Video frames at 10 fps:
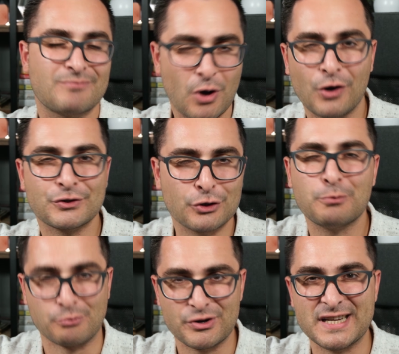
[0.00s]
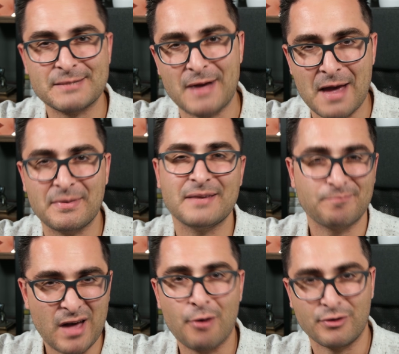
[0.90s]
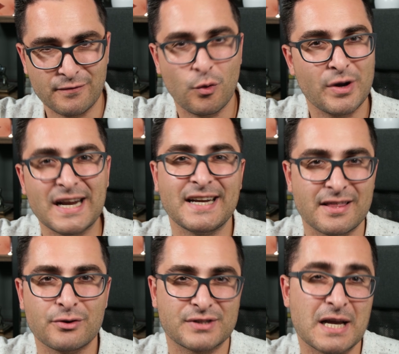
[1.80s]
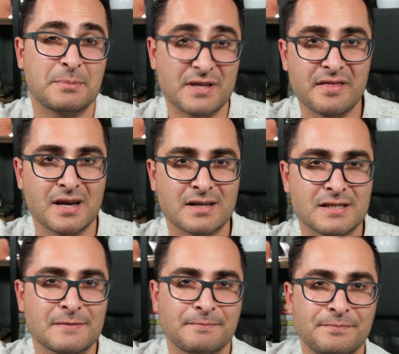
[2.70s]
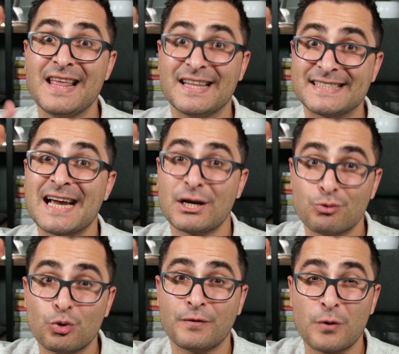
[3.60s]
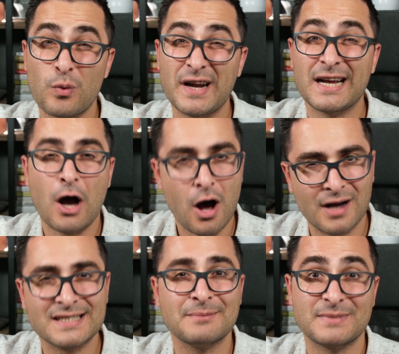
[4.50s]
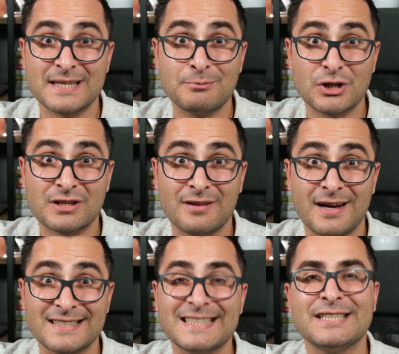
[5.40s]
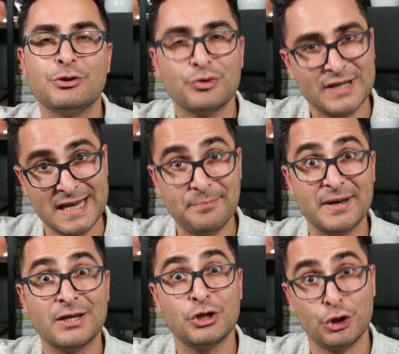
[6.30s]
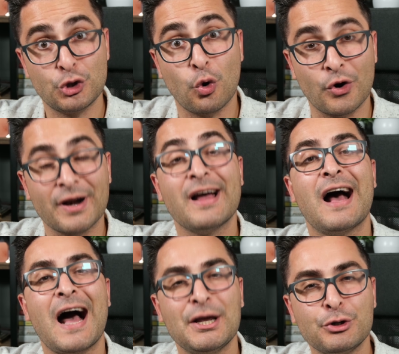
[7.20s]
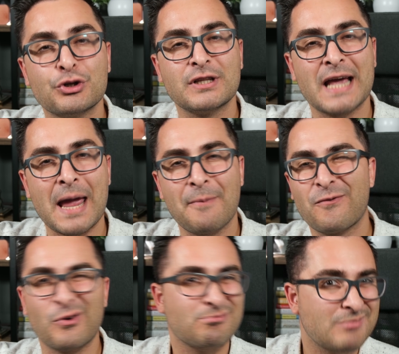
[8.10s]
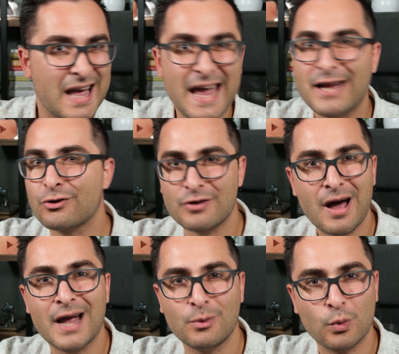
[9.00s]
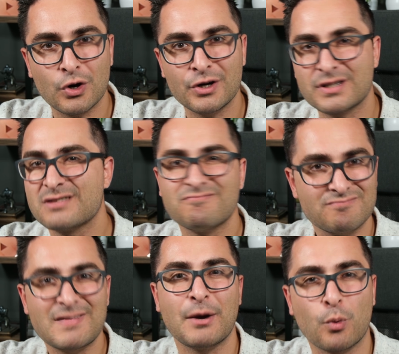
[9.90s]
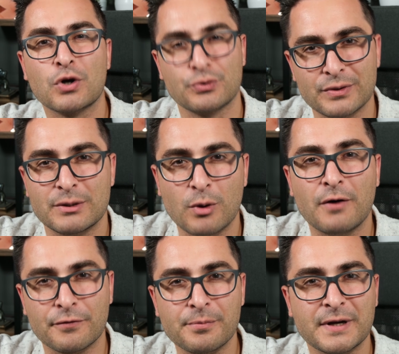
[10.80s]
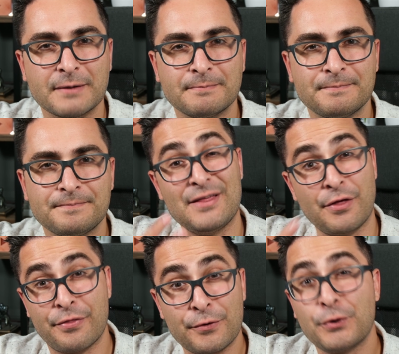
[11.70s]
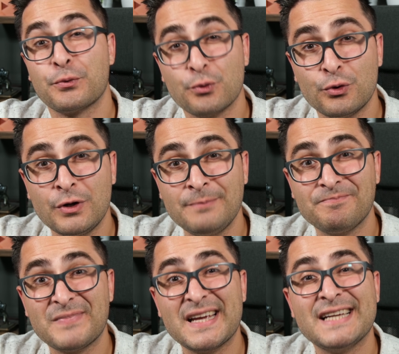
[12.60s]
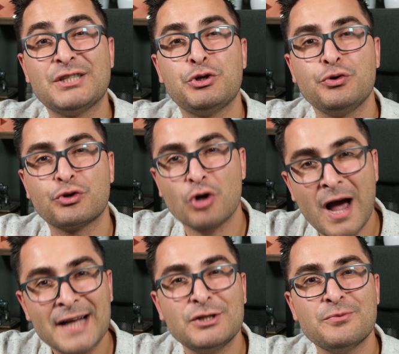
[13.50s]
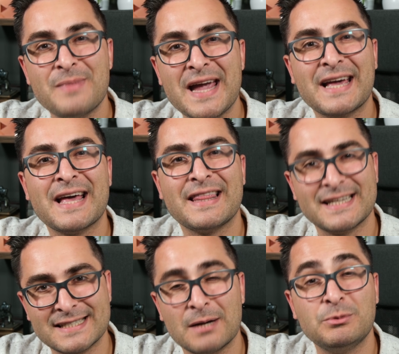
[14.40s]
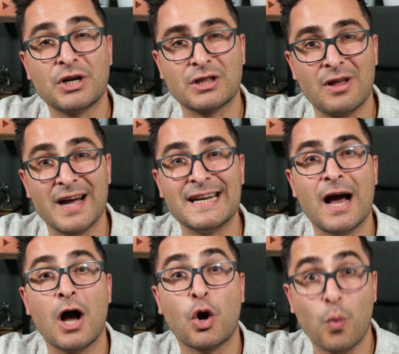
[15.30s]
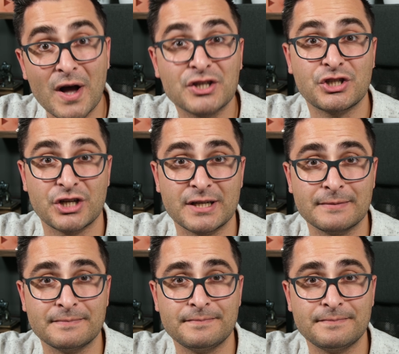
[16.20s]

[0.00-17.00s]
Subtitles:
also pretty spammy. I would avoid any of those types of things. The second rule for writing awesome subject lines is to keep it short. I usually aim for 8 or 9 words. That works really well for me. And the third rule is to try to make the subject line a question.